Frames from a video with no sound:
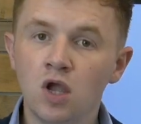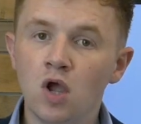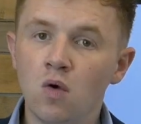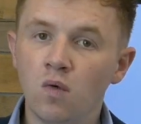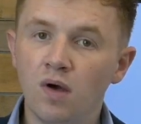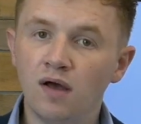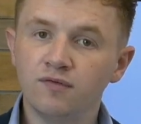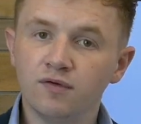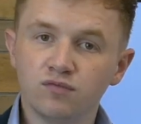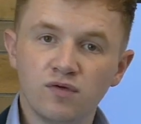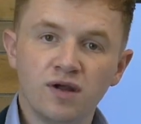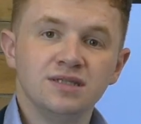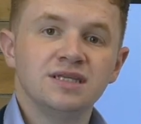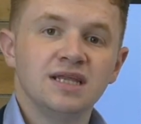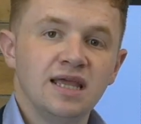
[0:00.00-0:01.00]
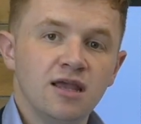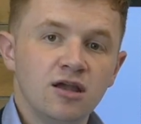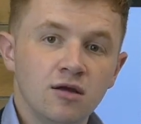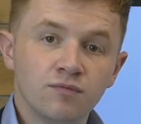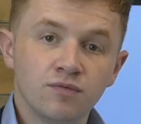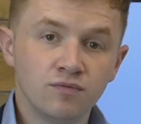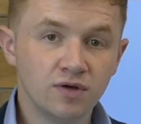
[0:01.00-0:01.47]
worth of rental
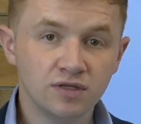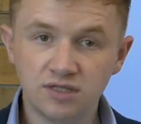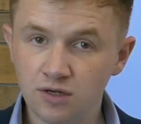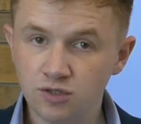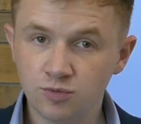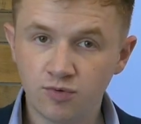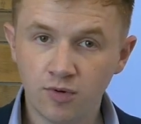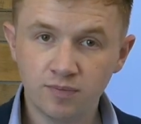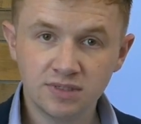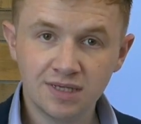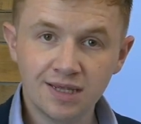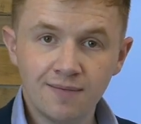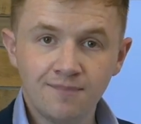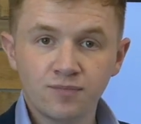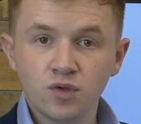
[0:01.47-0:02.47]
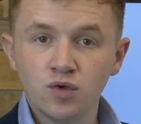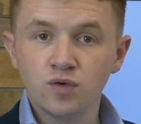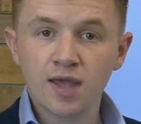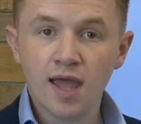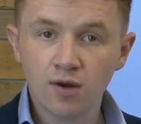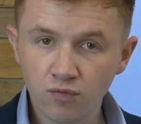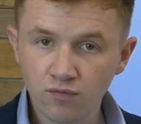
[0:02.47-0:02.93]
income from residential property, you
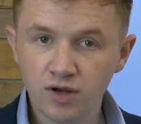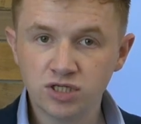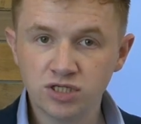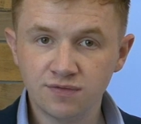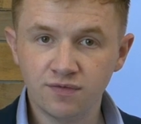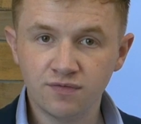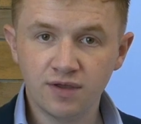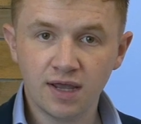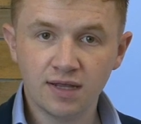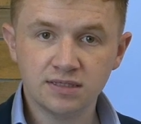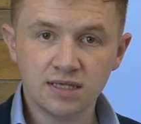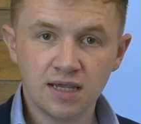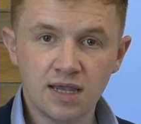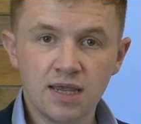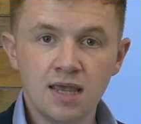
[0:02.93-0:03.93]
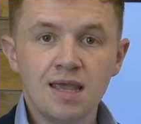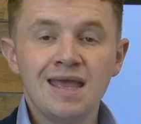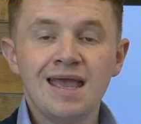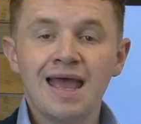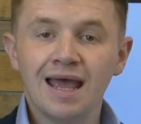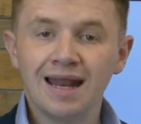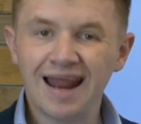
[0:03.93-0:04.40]
cannot register for VAT.
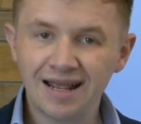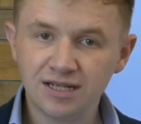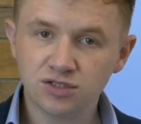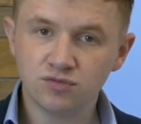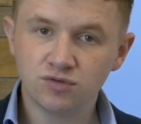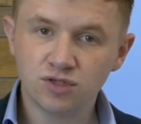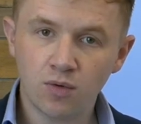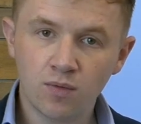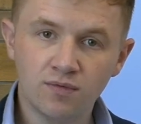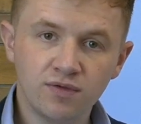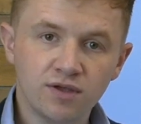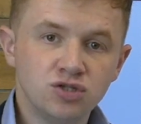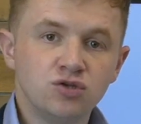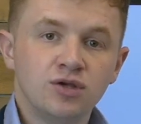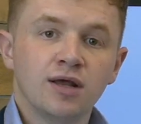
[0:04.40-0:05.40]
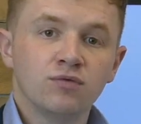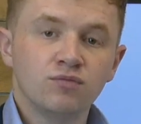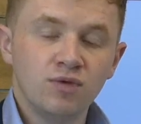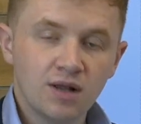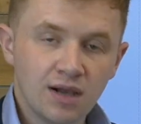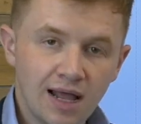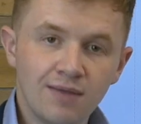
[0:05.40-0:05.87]
And as a result of this, you
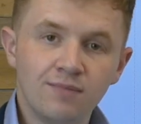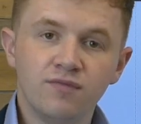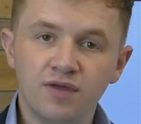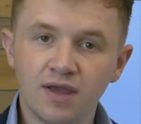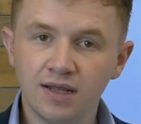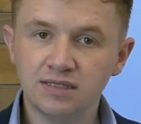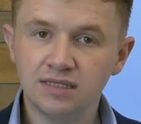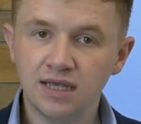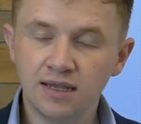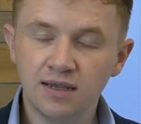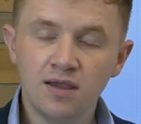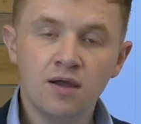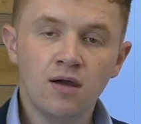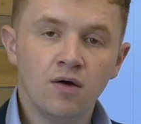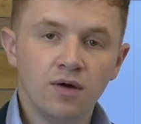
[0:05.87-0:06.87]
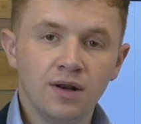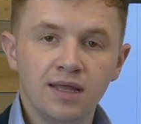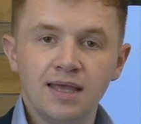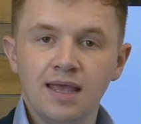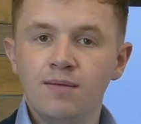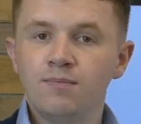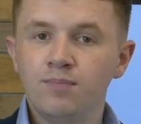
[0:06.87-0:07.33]
cannot reclaim VAT on
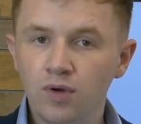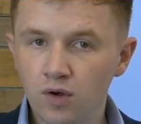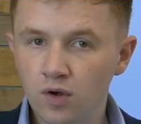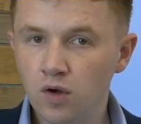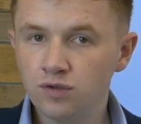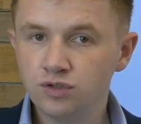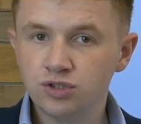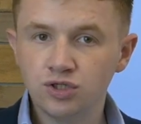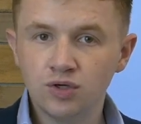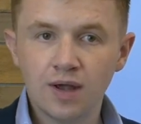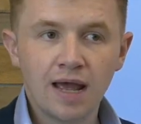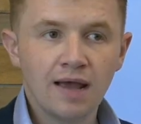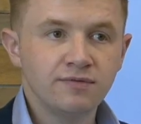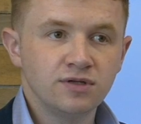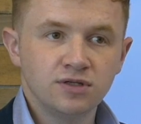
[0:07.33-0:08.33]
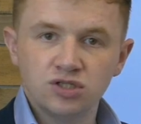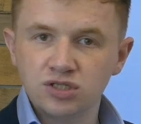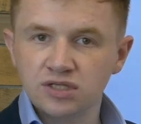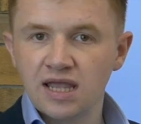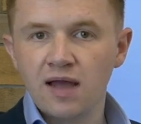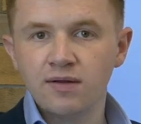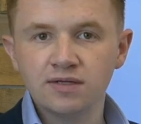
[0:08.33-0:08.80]
any input costs you have, such
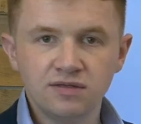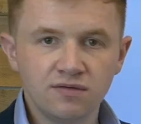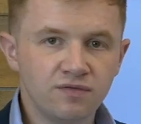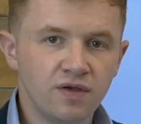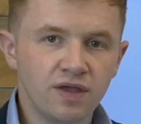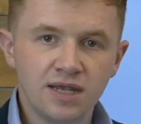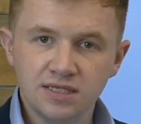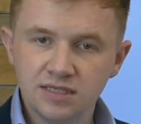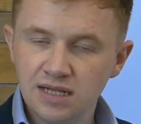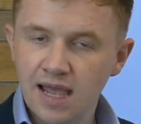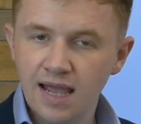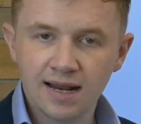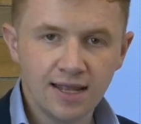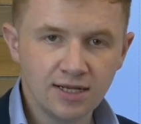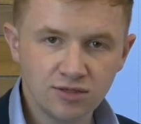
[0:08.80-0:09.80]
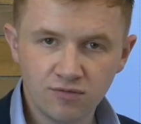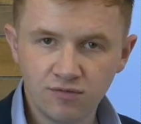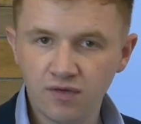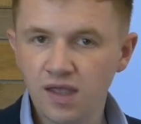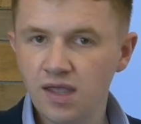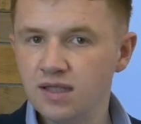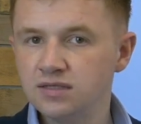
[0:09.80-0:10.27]
as accountancy fees, letting agent
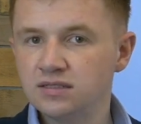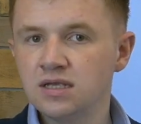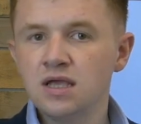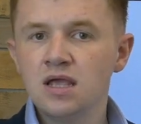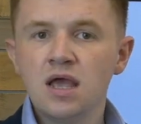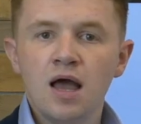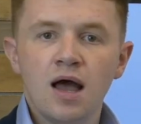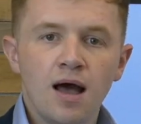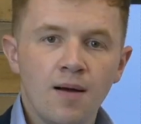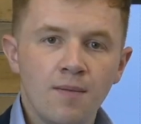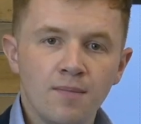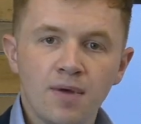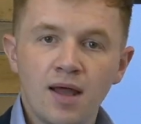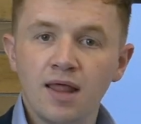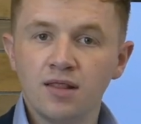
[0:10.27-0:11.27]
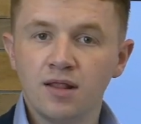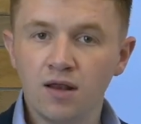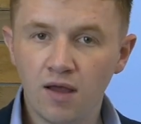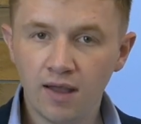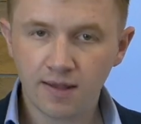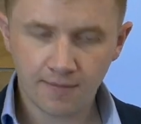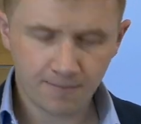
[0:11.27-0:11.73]
fees, and the
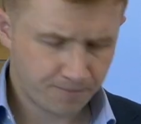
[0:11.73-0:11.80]
like.